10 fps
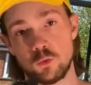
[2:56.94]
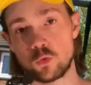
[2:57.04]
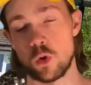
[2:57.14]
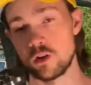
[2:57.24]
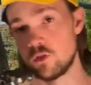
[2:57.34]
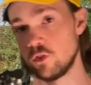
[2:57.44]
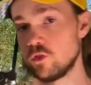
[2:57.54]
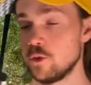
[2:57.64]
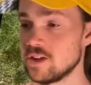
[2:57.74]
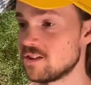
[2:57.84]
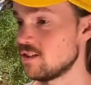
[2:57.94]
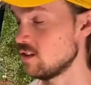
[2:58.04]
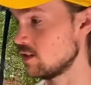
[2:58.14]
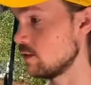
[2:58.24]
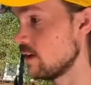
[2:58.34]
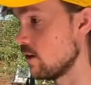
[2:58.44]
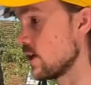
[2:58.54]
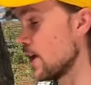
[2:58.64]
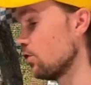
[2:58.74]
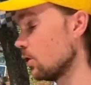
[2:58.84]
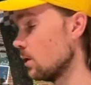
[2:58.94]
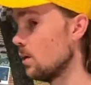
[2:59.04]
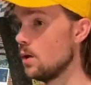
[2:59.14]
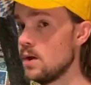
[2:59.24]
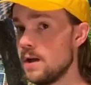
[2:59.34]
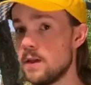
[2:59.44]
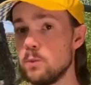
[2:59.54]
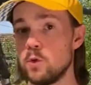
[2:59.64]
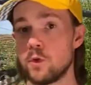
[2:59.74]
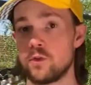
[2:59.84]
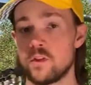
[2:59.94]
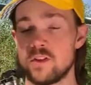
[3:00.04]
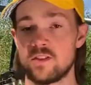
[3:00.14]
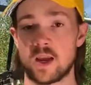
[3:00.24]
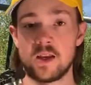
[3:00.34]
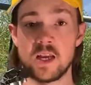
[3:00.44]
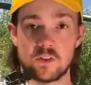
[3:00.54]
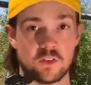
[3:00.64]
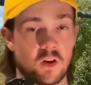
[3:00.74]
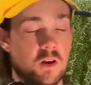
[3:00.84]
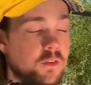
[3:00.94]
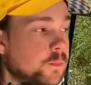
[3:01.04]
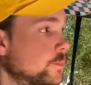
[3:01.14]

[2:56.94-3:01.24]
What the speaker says: squats, just do the assisted variation and then move on to the second exercise.